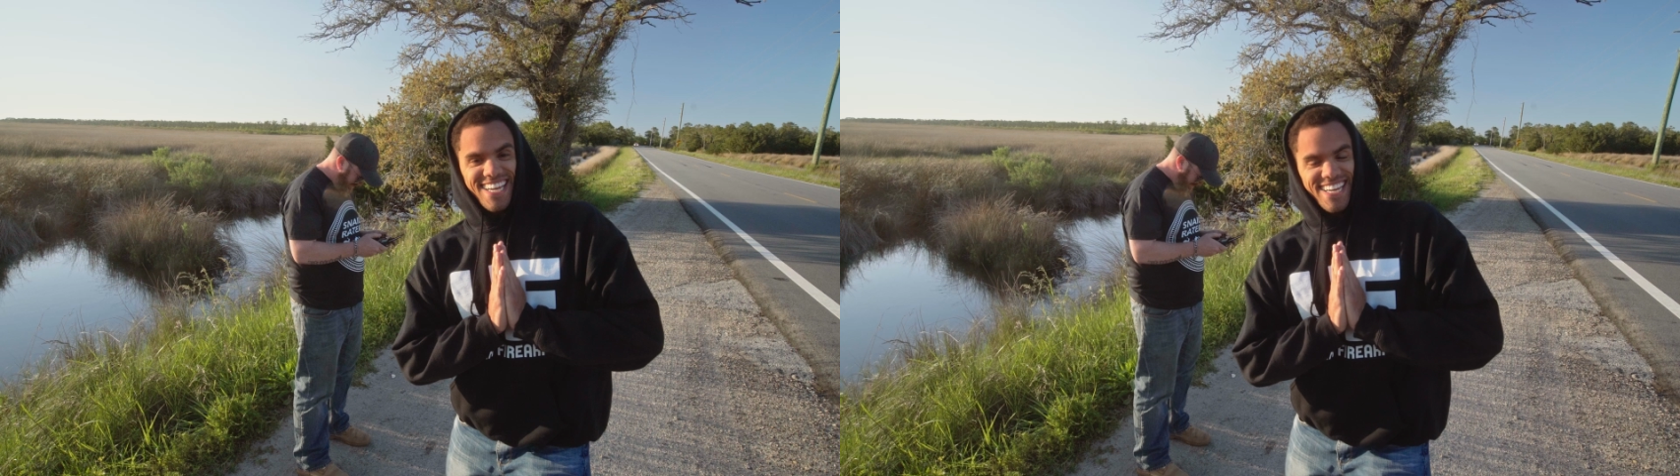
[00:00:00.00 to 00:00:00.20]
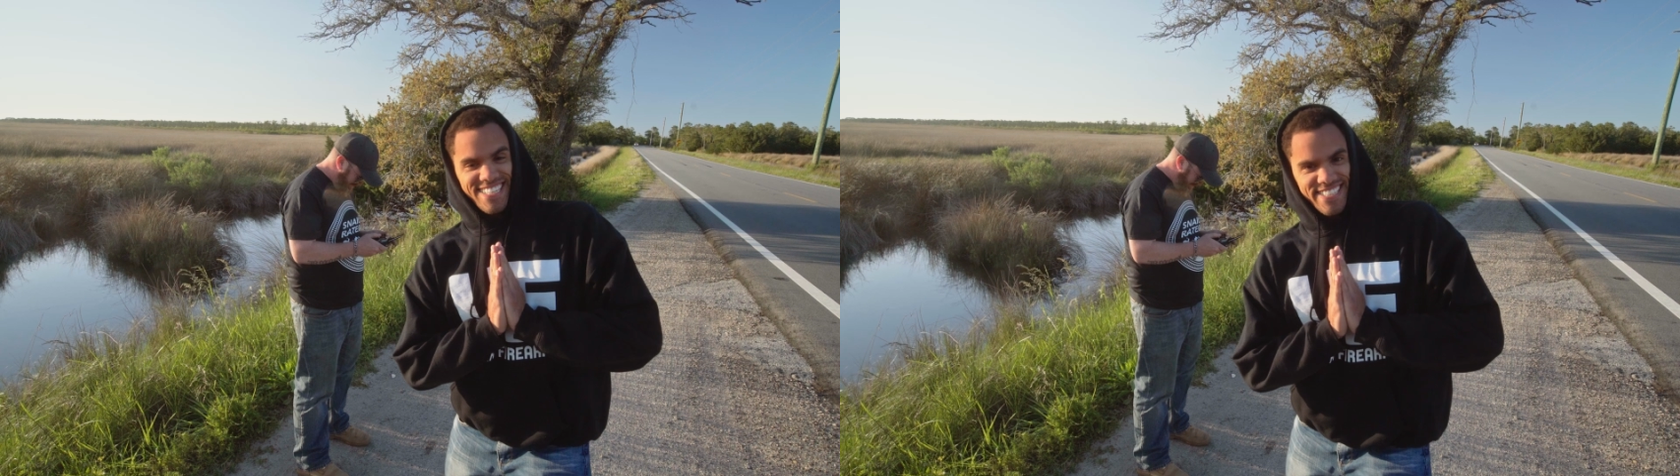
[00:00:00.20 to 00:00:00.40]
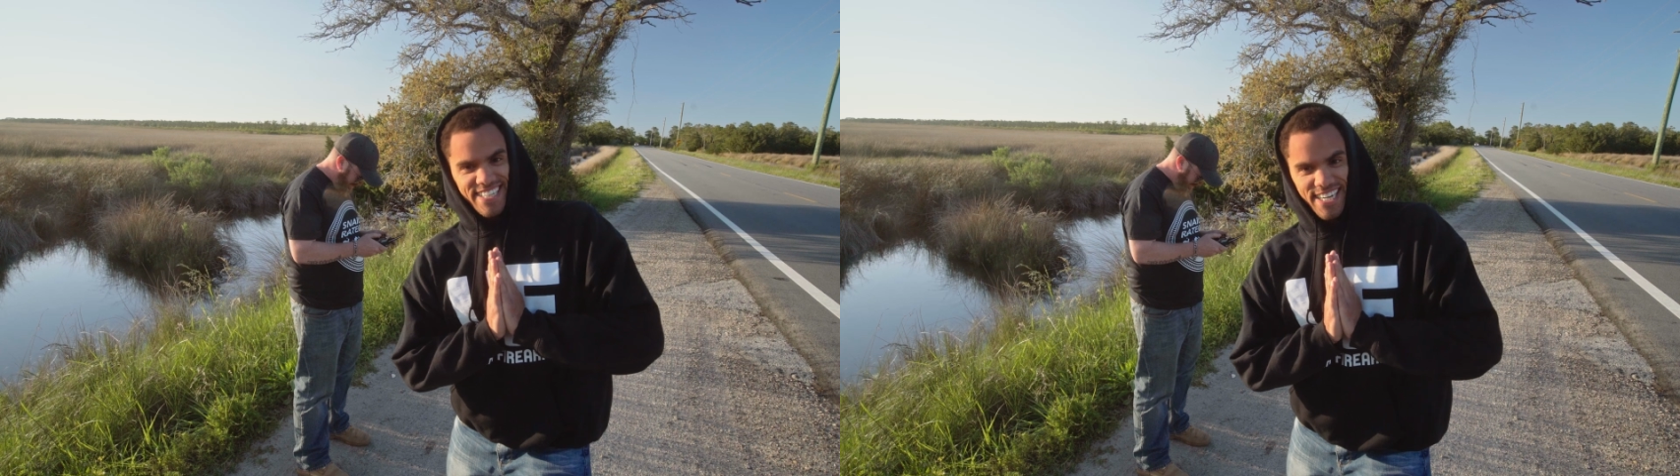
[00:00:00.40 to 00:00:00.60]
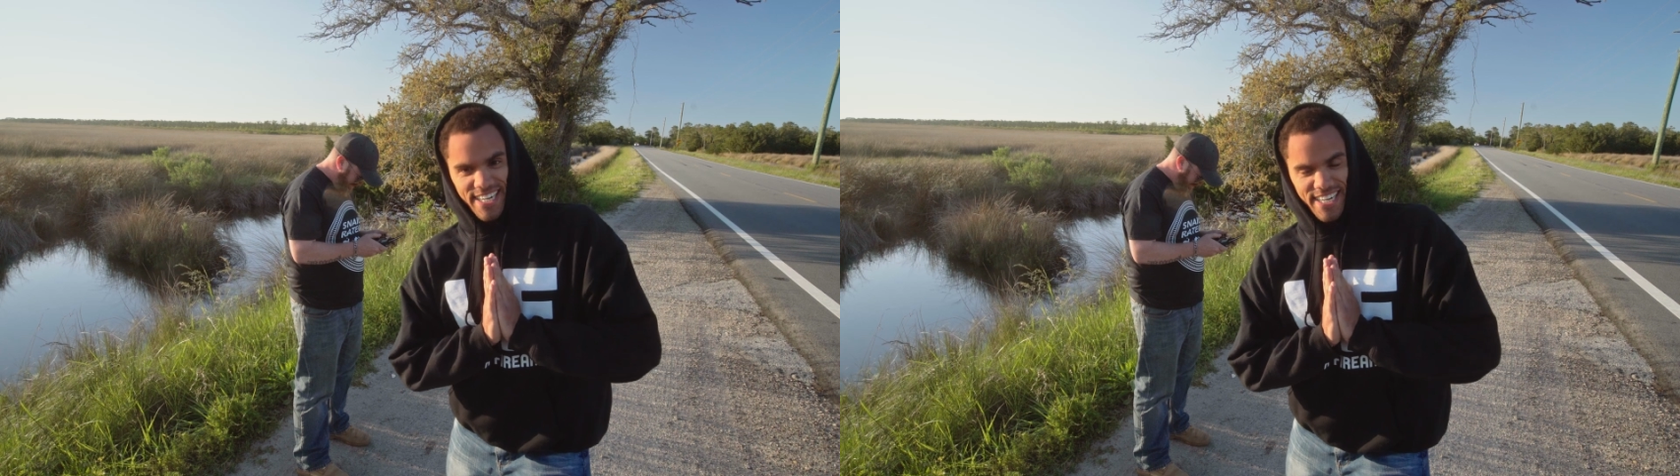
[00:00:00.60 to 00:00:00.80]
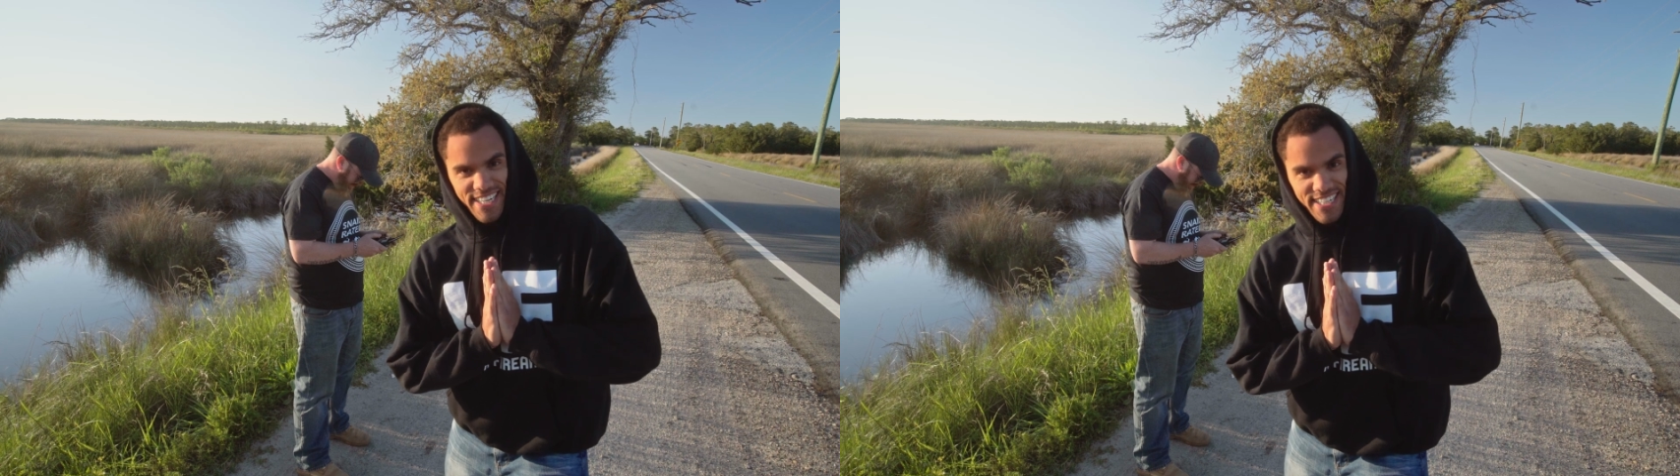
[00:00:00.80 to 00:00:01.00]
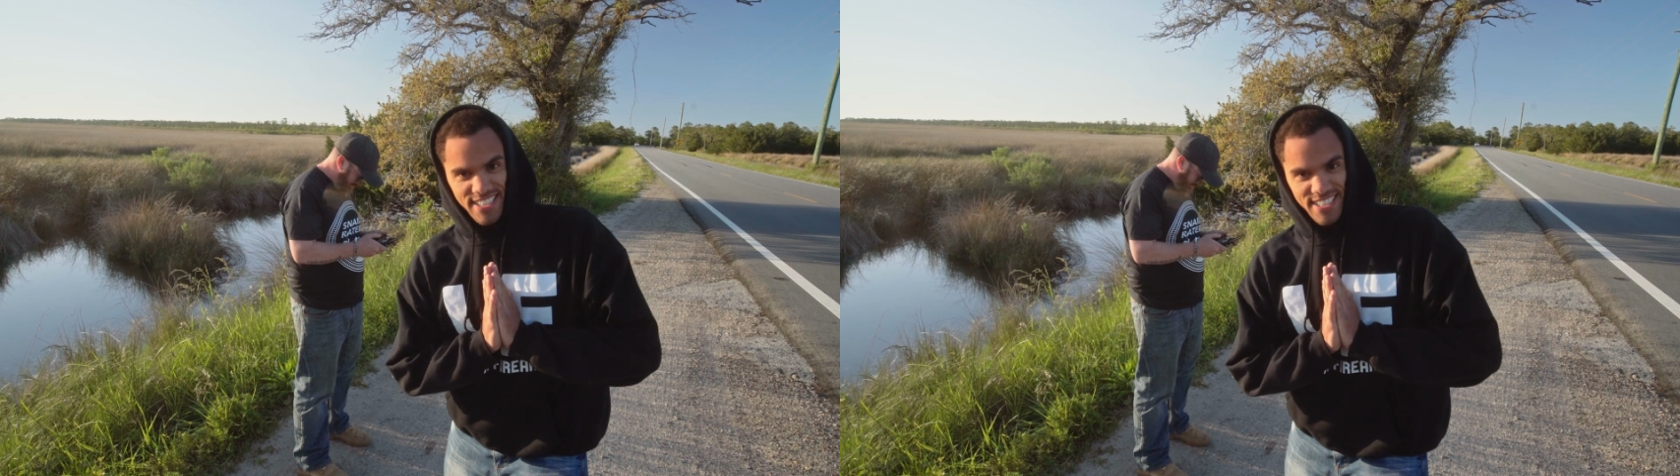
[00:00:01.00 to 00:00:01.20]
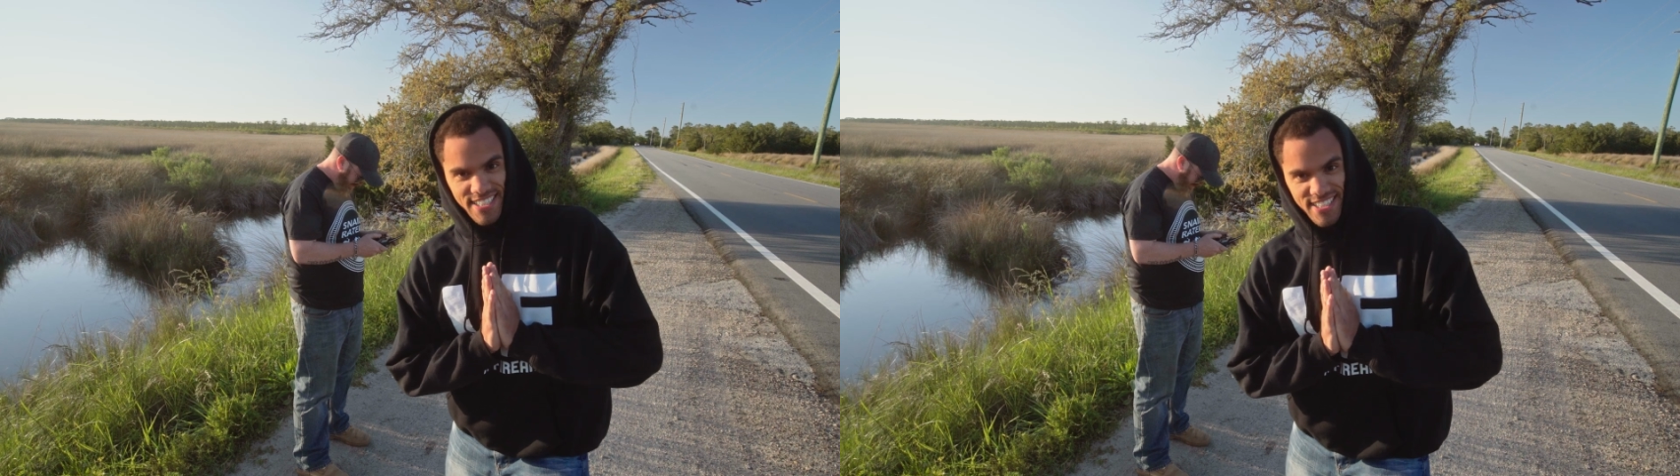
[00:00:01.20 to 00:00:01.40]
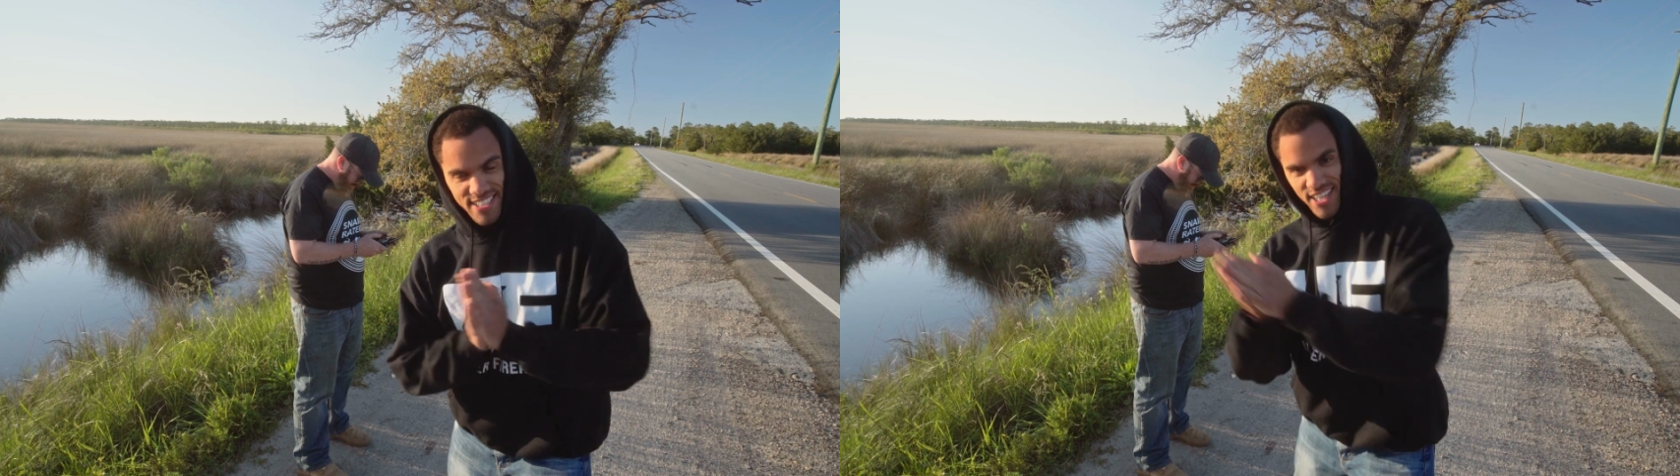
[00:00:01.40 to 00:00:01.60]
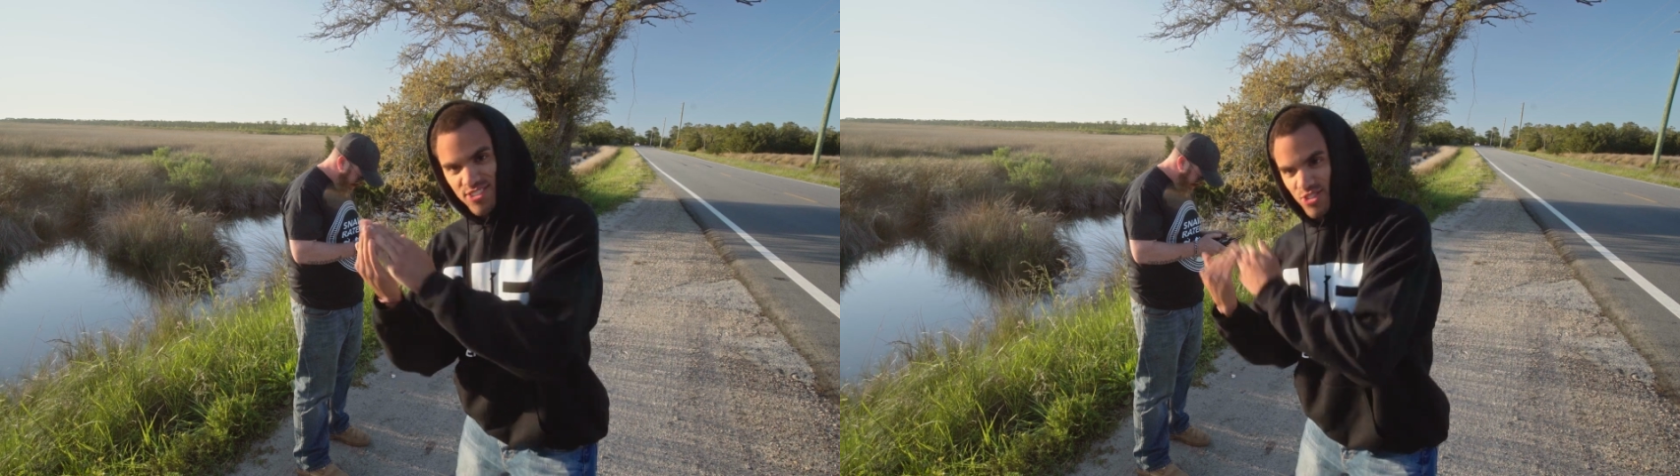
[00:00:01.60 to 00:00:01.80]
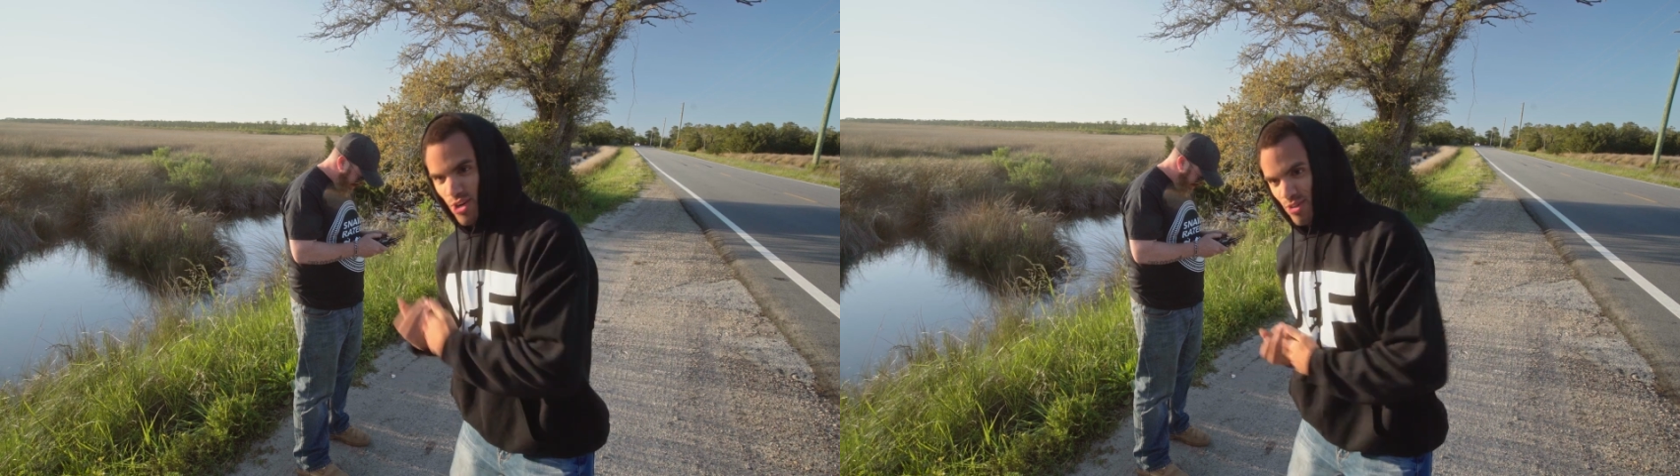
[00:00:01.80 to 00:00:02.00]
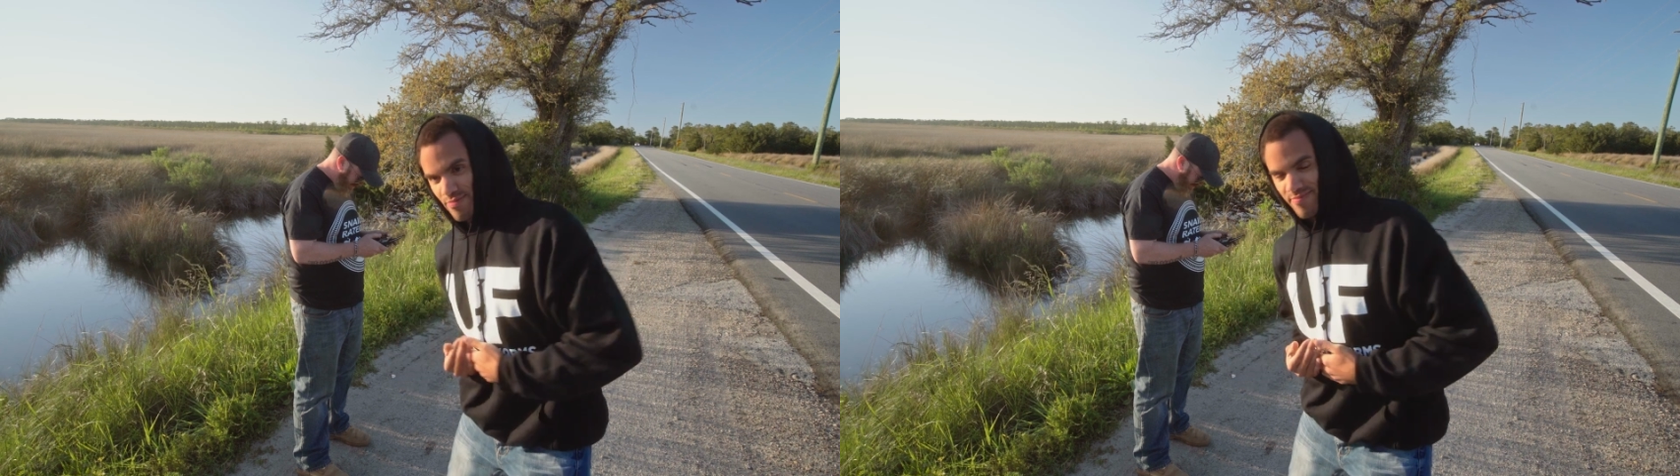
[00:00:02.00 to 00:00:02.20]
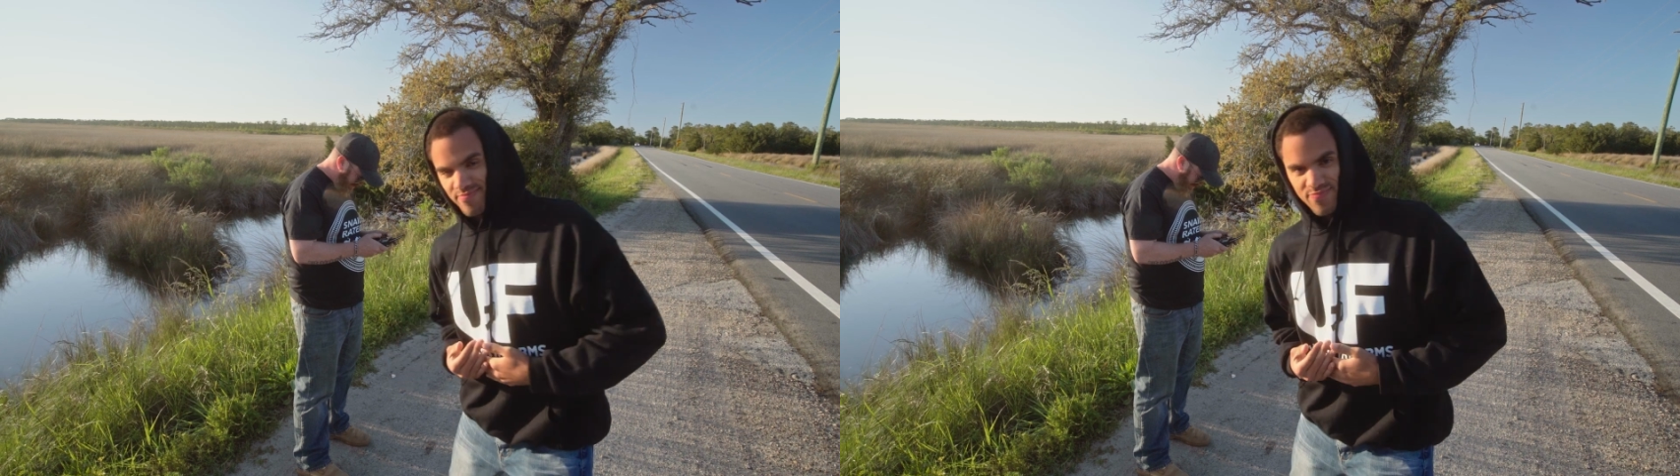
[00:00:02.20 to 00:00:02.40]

And took out the drone.